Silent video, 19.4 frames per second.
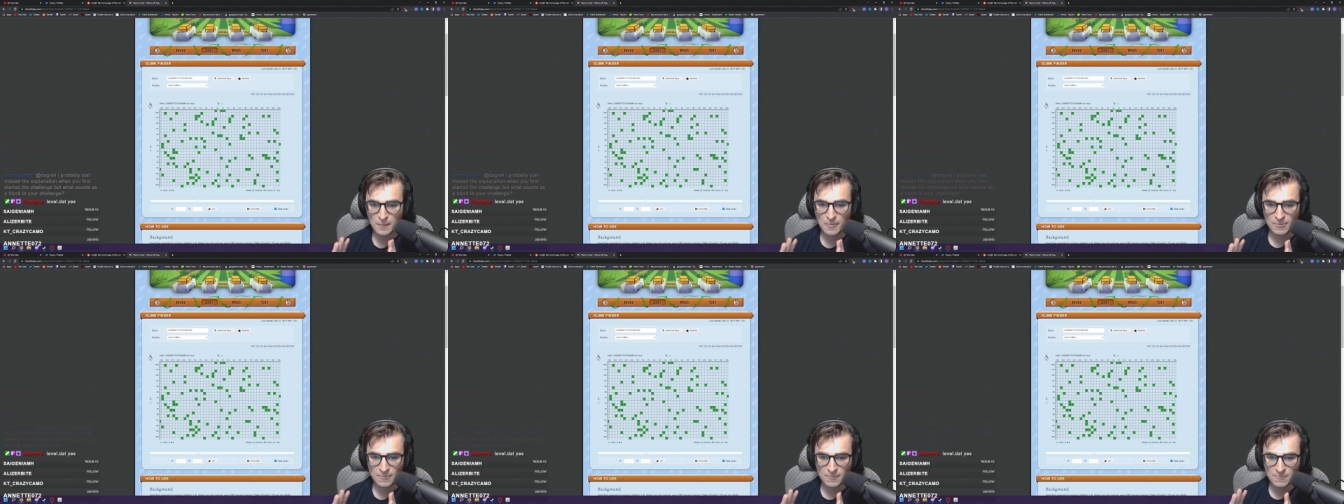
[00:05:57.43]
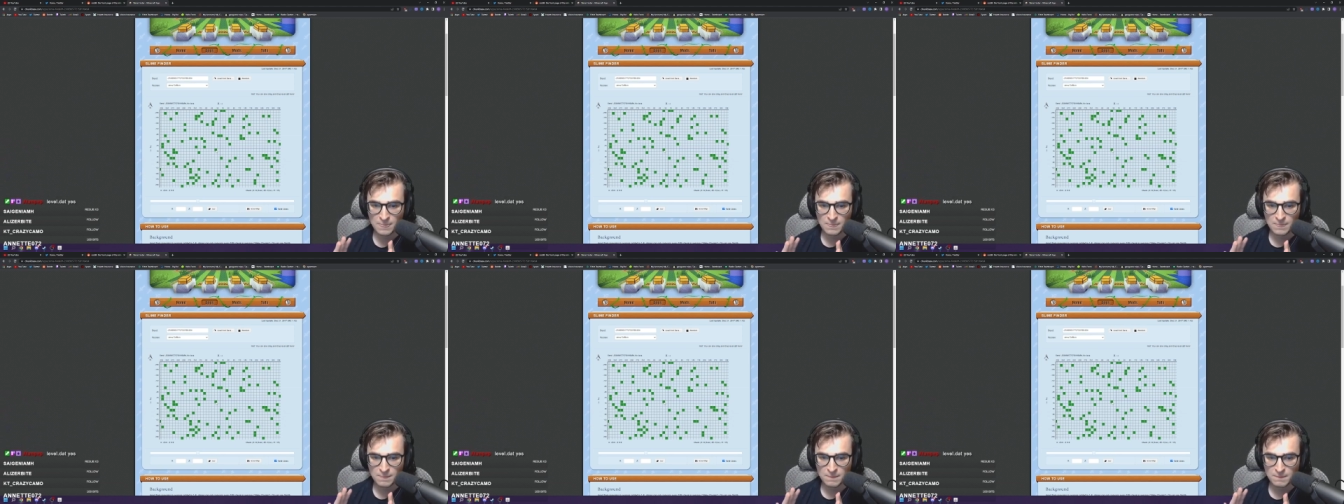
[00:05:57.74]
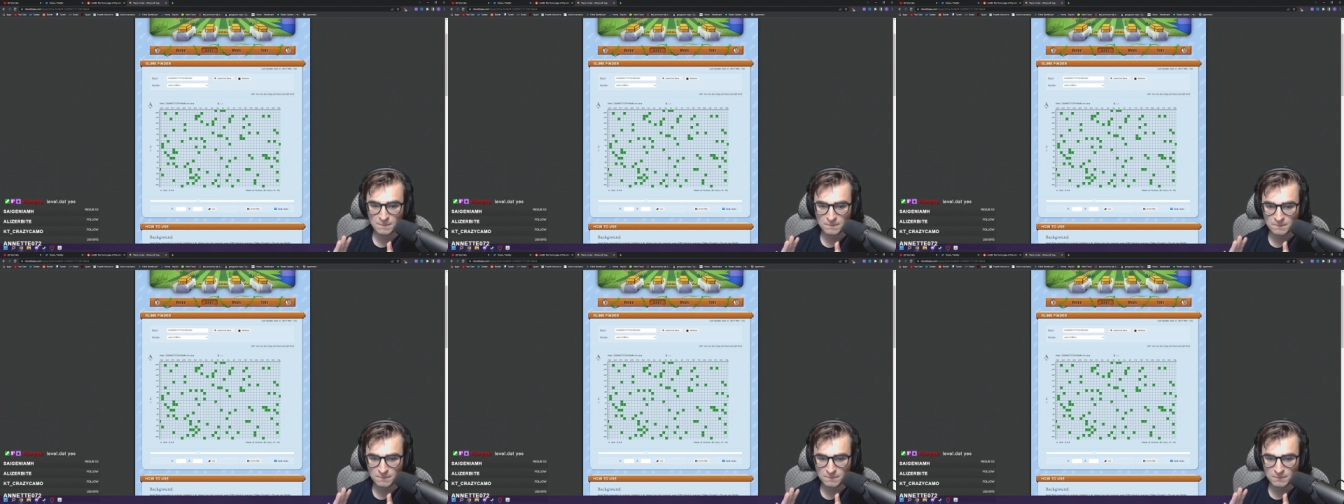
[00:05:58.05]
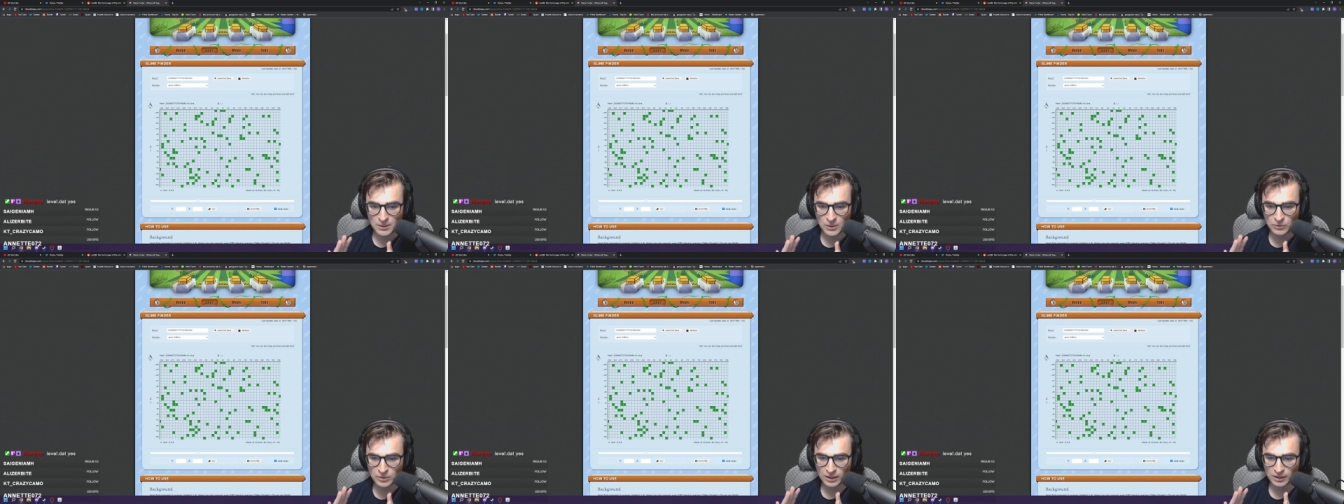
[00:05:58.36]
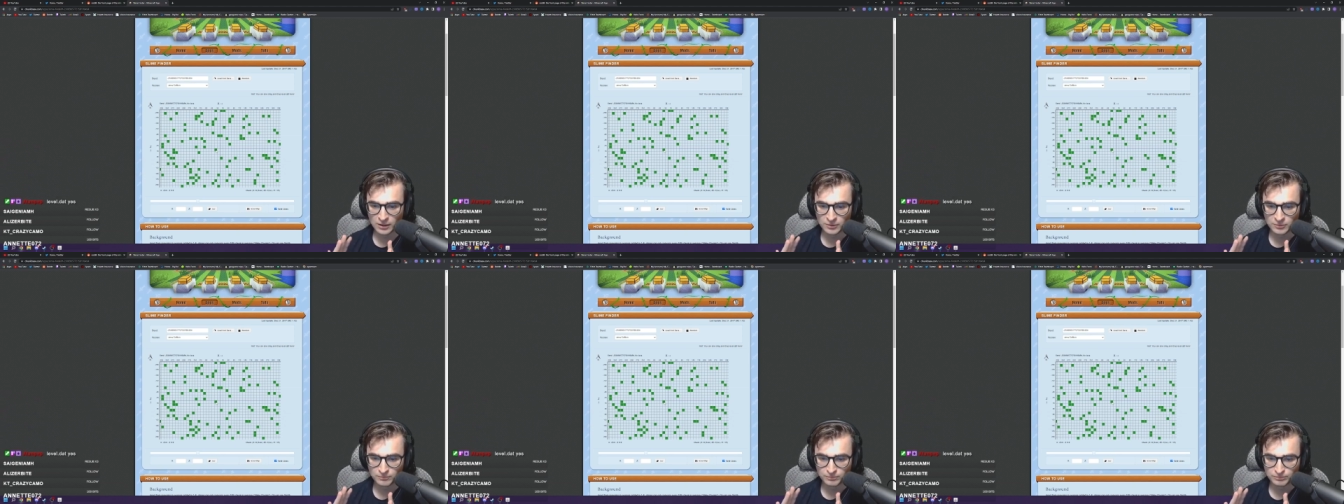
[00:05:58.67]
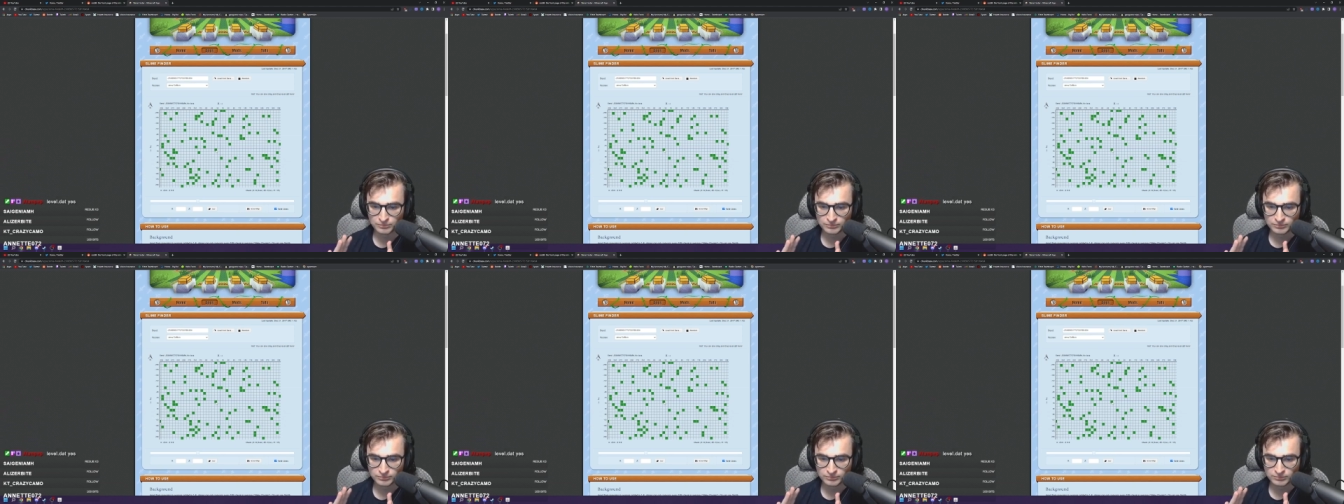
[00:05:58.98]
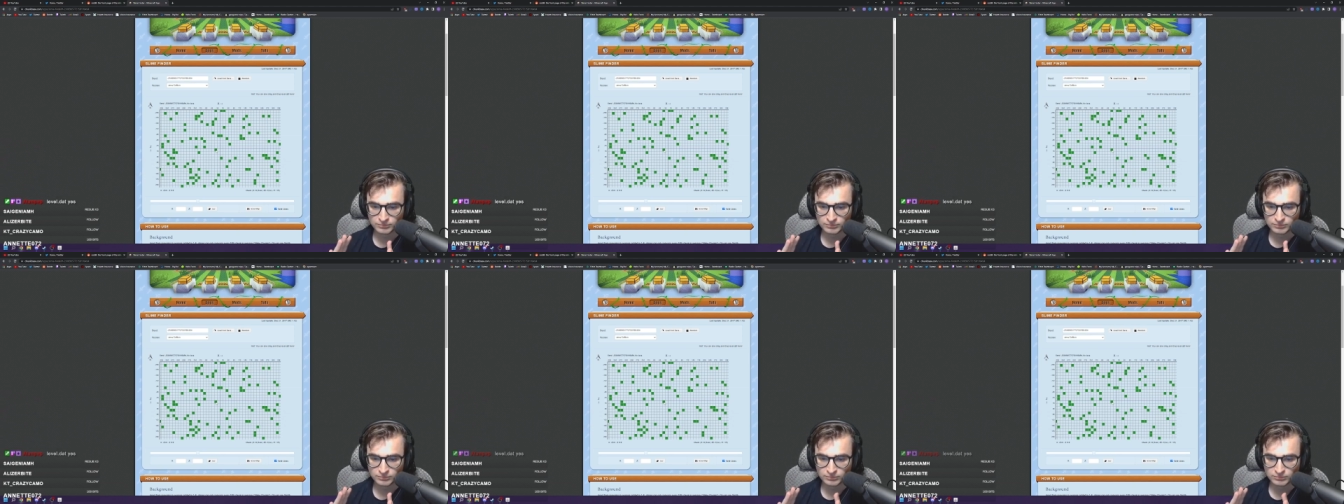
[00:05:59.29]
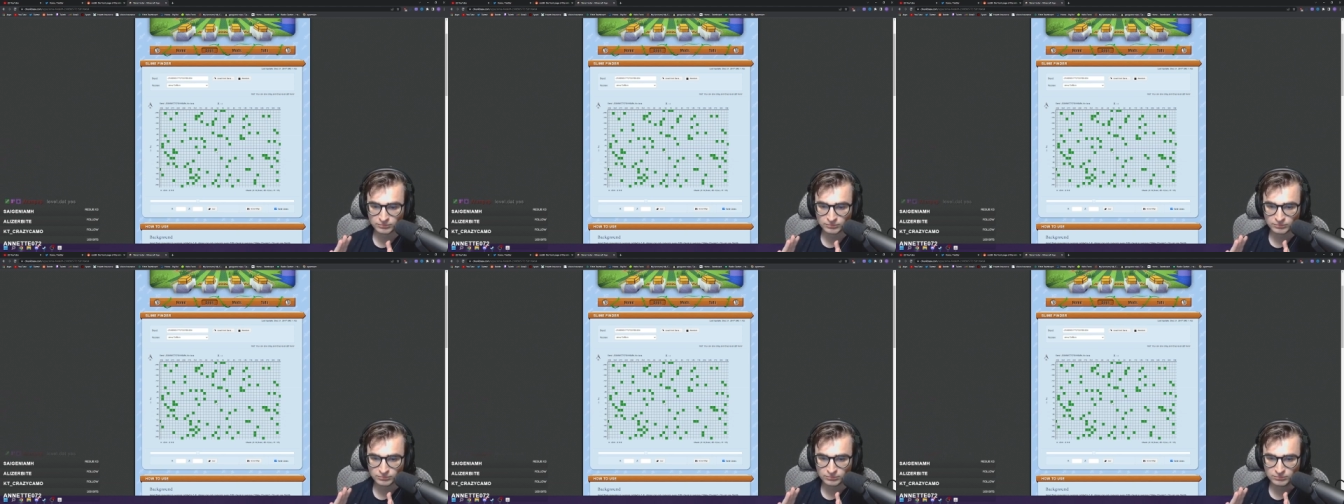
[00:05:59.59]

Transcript: just to make this tedious process a little